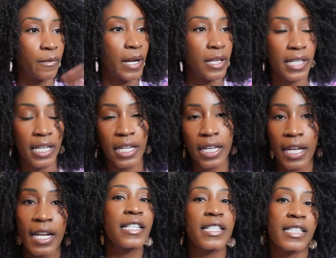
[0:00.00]
of it. I'll take it in.
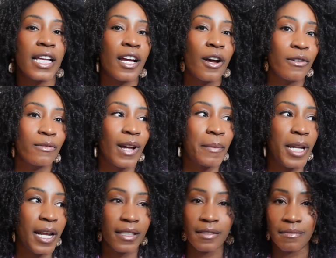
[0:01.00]
And it's just like, oh,
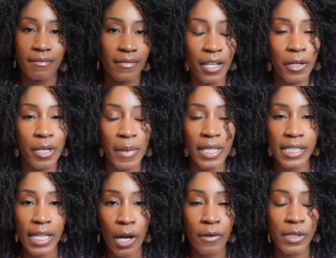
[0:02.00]
I can carry it
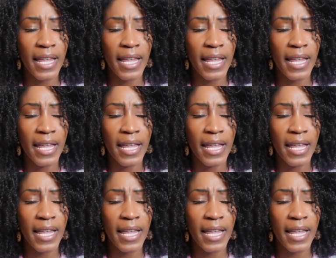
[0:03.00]
myself.